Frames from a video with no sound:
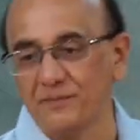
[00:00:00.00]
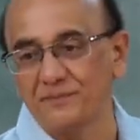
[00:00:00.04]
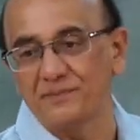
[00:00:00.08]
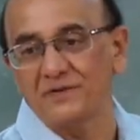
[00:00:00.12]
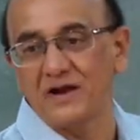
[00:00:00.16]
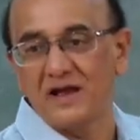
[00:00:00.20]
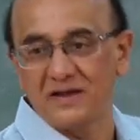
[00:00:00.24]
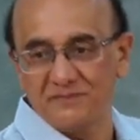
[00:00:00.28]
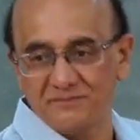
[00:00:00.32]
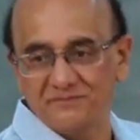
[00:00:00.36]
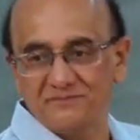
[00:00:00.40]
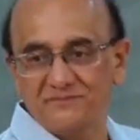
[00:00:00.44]

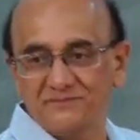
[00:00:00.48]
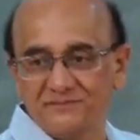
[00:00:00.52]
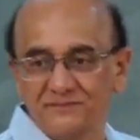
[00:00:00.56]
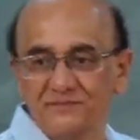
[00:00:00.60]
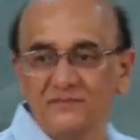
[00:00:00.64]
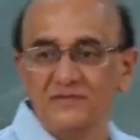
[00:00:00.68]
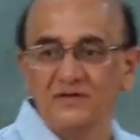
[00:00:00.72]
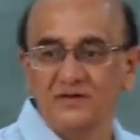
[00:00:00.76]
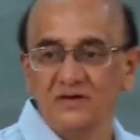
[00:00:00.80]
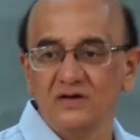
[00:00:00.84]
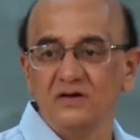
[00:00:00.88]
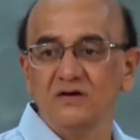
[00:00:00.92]
prime.
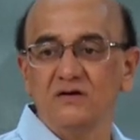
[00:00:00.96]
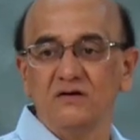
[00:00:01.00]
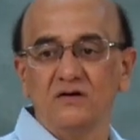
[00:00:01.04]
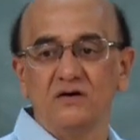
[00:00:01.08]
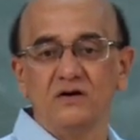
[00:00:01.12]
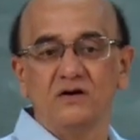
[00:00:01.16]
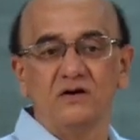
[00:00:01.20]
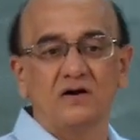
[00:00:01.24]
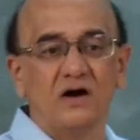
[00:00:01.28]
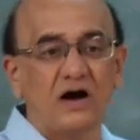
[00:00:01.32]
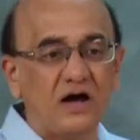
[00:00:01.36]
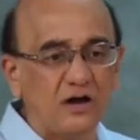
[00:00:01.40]

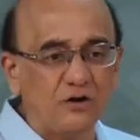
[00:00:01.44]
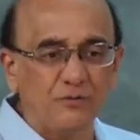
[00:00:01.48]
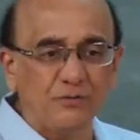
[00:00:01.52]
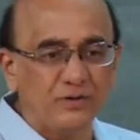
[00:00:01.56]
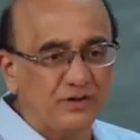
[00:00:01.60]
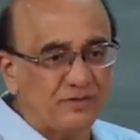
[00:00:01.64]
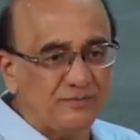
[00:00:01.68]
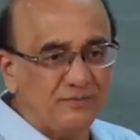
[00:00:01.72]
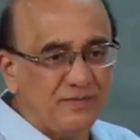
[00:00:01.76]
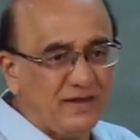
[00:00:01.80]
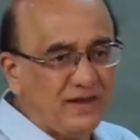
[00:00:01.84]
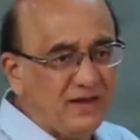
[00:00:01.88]
Are you
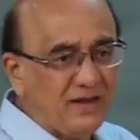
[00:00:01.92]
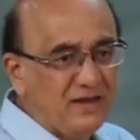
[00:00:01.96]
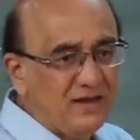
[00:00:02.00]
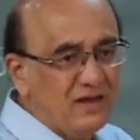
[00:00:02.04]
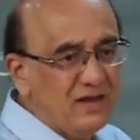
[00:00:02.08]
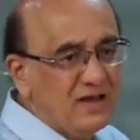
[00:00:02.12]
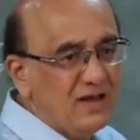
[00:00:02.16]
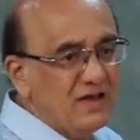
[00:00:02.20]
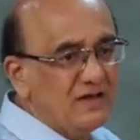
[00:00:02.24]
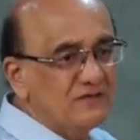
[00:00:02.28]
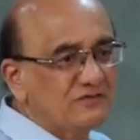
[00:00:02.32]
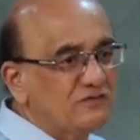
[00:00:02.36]
with me?
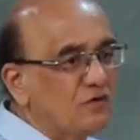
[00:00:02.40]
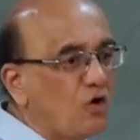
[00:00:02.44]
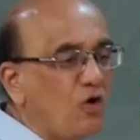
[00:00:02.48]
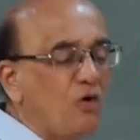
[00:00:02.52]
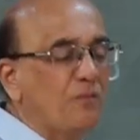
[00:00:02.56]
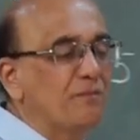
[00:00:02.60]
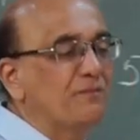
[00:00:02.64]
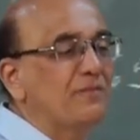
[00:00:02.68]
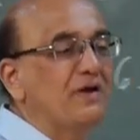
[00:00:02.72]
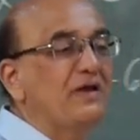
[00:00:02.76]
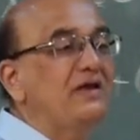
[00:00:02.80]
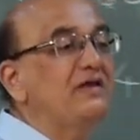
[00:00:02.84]

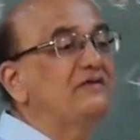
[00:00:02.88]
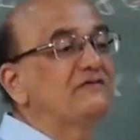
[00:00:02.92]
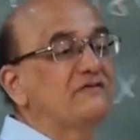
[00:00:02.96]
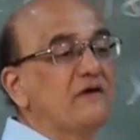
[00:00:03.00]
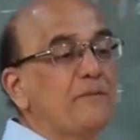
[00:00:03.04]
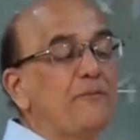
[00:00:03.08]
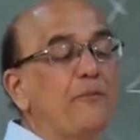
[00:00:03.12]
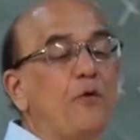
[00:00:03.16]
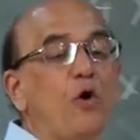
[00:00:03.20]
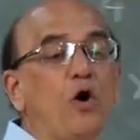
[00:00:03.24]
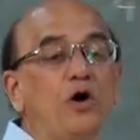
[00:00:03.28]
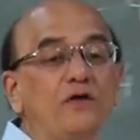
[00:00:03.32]
So,
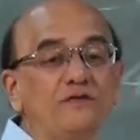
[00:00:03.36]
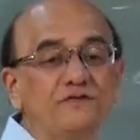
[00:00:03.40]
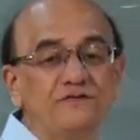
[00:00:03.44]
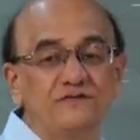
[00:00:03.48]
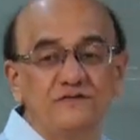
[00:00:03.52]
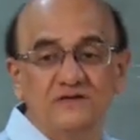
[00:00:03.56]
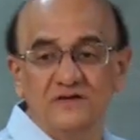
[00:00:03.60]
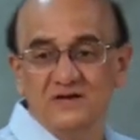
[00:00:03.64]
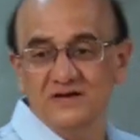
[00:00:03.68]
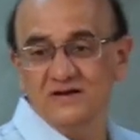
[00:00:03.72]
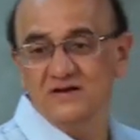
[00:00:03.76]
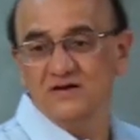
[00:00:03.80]
suppose
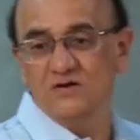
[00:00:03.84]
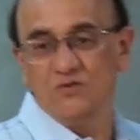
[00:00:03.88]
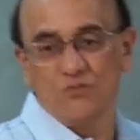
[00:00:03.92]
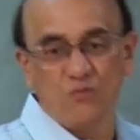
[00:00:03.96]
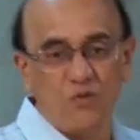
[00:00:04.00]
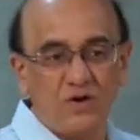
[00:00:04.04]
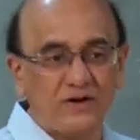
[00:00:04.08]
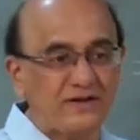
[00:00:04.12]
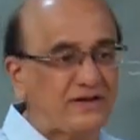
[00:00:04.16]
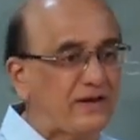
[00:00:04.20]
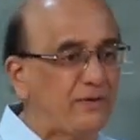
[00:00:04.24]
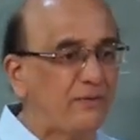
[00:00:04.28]

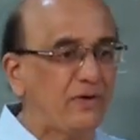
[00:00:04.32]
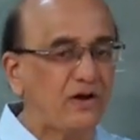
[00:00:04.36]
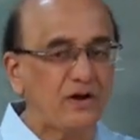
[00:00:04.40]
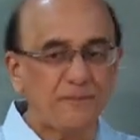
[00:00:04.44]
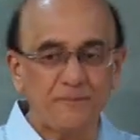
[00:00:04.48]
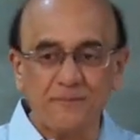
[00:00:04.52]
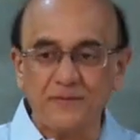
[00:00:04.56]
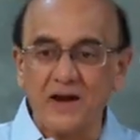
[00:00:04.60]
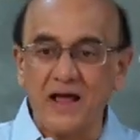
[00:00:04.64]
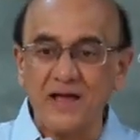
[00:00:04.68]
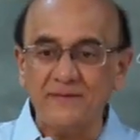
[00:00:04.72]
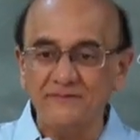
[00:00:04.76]
whatever
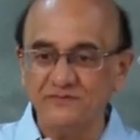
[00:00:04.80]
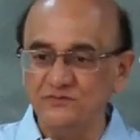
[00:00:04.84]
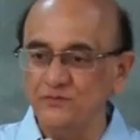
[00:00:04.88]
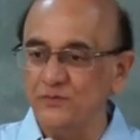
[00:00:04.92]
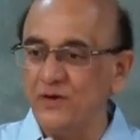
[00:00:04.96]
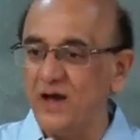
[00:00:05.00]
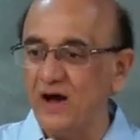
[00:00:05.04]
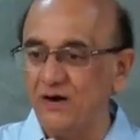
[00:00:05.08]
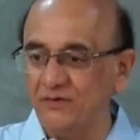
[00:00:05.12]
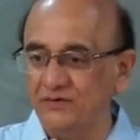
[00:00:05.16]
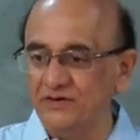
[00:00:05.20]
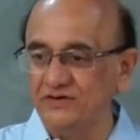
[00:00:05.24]
primes we
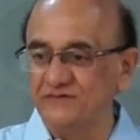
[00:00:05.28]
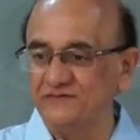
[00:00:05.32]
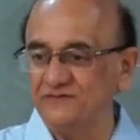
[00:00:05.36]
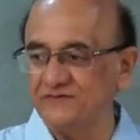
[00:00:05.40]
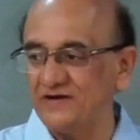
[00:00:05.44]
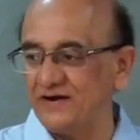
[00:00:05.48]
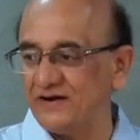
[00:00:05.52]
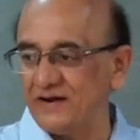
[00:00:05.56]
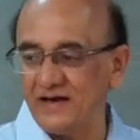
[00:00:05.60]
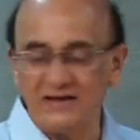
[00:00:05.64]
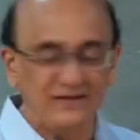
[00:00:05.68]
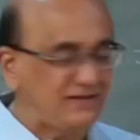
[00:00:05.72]
have
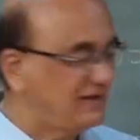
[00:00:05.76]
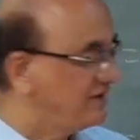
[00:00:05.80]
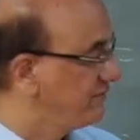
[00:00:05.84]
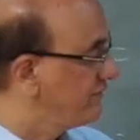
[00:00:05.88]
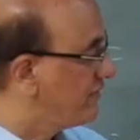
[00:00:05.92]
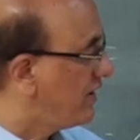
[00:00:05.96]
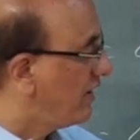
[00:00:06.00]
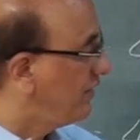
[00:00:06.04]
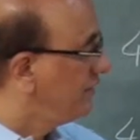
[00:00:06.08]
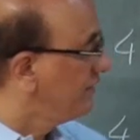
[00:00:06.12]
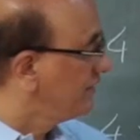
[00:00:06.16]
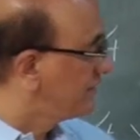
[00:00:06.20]
listed I think we
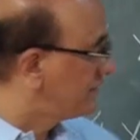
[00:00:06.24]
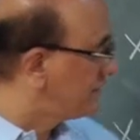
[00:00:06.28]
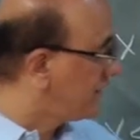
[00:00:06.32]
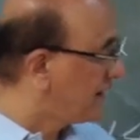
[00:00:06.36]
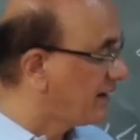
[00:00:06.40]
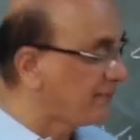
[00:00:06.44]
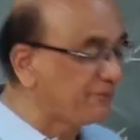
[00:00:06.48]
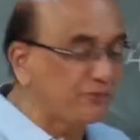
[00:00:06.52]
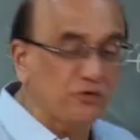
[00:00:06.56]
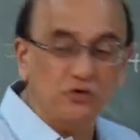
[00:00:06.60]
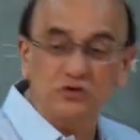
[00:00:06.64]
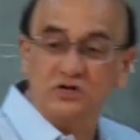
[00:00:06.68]
have listed
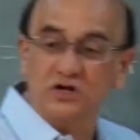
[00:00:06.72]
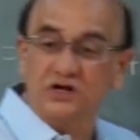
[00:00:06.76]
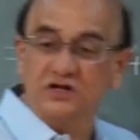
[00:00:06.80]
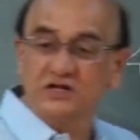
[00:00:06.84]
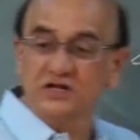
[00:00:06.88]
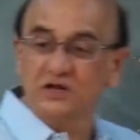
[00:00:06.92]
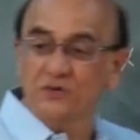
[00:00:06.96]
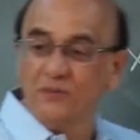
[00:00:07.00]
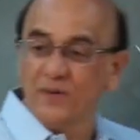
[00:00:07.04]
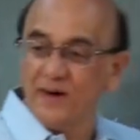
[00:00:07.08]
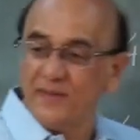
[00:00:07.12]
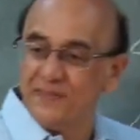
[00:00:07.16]
up to
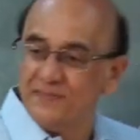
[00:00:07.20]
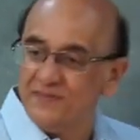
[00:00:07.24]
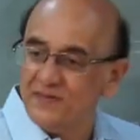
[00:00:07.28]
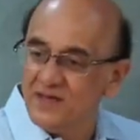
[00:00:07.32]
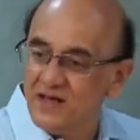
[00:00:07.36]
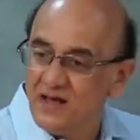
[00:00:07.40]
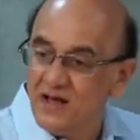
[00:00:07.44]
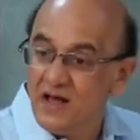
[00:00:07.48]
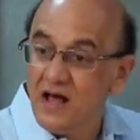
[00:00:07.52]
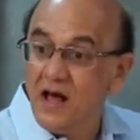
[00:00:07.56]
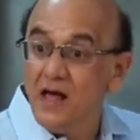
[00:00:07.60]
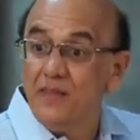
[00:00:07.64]
31
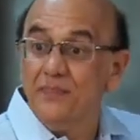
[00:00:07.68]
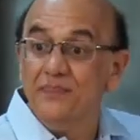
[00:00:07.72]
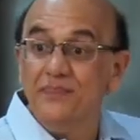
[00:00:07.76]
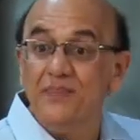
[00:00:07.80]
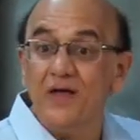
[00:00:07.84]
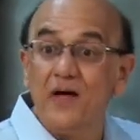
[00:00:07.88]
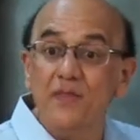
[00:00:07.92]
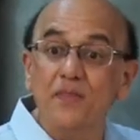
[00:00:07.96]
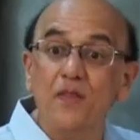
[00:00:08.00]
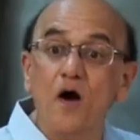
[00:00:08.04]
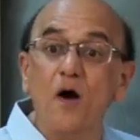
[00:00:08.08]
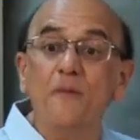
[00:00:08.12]

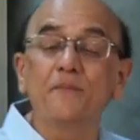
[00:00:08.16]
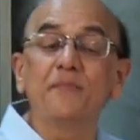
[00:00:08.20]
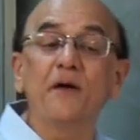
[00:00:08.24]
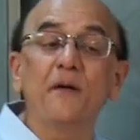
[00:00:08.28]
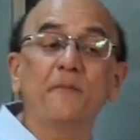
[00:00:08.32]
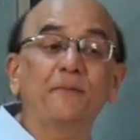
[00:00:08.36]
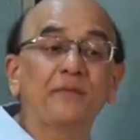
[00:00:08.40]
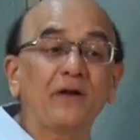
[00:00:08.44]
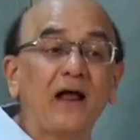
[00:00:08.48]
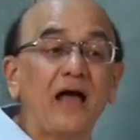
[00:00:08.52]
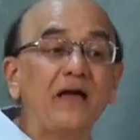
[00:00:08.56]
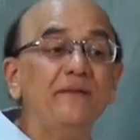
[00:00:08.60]
none of the
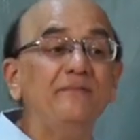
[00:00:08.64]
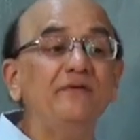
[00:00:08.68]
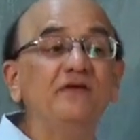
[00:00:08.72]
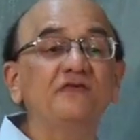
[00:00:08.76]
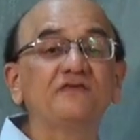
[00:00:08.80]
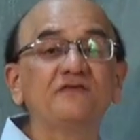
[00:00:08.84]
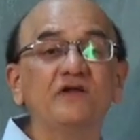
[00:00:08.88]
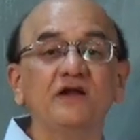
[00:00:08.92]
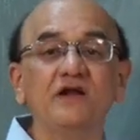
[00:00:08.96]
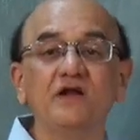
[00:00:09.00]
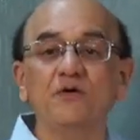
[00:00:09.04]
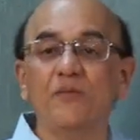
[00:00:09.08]
prime is
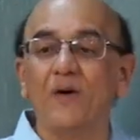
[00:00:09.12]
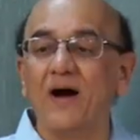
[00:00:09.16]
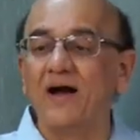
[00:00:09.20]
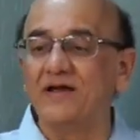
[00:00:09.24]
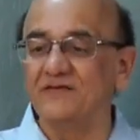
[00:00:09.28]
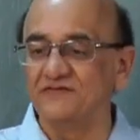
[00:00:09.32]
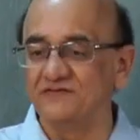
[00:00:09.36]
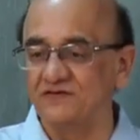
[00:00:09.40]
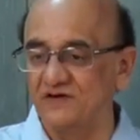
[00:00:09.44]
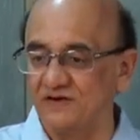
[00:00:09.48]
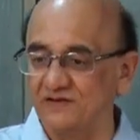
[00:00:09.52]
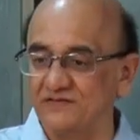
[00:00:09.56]
a
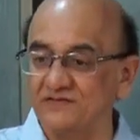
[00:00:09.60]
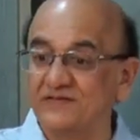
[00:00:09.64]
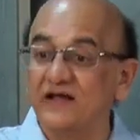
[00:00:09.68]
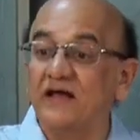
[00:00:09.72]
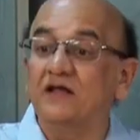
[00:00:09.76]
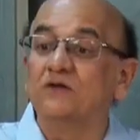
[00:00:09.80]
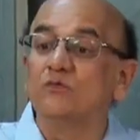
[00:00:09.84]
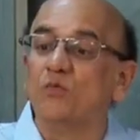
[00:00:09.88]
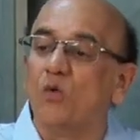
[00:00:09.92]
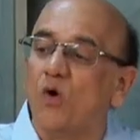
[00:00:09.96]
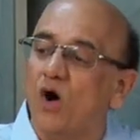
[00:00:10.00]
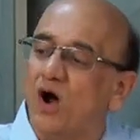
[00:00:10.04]
divisor,
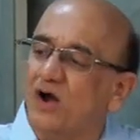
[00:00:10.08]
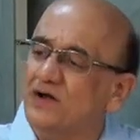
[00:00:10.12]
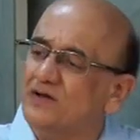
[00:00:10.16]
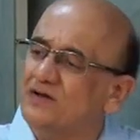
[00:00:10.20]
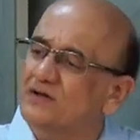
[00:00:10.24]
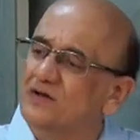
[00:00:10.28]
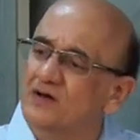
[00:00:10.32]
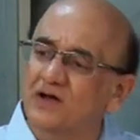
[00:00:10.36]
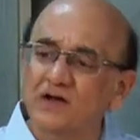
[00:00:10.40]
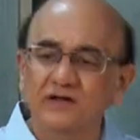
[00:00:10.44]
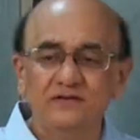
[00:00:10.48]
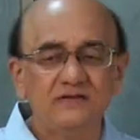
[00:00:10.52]
then what?
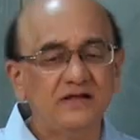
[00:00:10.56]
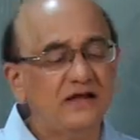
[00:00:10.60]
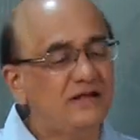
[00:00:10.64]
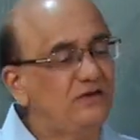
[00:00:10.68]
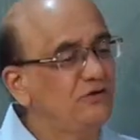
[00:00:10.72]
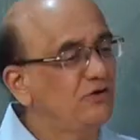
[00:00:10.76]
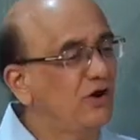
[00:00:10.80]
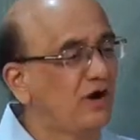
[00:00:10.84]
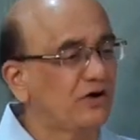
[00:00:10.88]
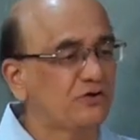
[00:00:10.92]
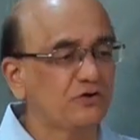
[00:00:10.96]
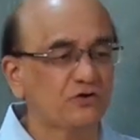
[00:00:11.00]
Then
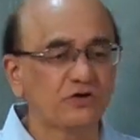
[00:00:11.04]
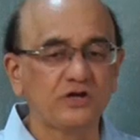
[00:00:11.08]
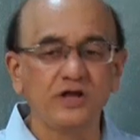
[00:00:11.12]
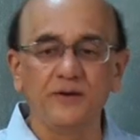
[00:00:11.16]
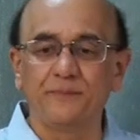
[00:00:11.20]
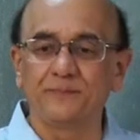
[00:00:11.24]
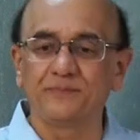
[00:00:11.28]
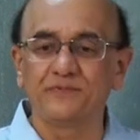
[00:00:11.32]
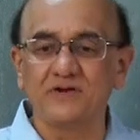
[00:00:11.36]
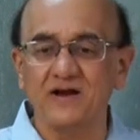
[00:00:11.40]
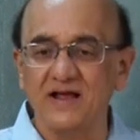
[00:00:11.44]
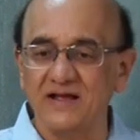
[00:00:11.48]
you have to
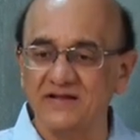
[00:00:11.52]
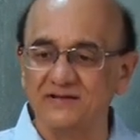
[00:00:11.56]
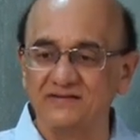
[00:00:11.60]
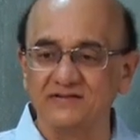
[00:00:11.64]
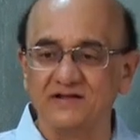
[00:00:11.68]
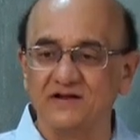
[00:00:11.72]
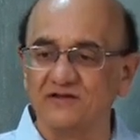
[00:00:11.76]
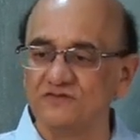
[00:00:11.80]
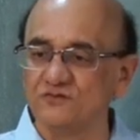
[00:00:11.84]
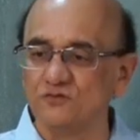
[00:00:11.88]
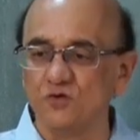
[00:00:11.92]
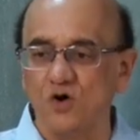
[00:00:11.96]
keep trying, there
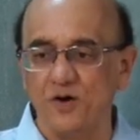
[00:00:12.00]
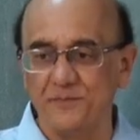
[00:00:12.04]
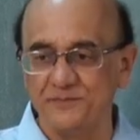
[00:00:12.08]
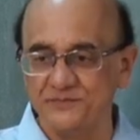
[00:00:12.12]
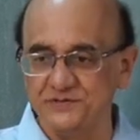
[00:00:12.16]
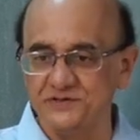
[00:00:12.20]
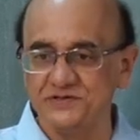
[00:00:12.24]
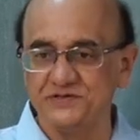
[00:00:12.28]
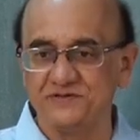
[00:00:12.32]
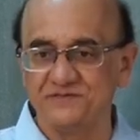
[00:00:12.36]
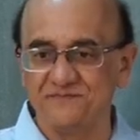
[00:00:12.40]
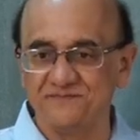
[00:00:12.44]
is no
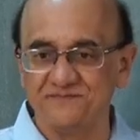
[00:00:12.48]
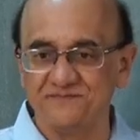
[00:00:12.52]
option.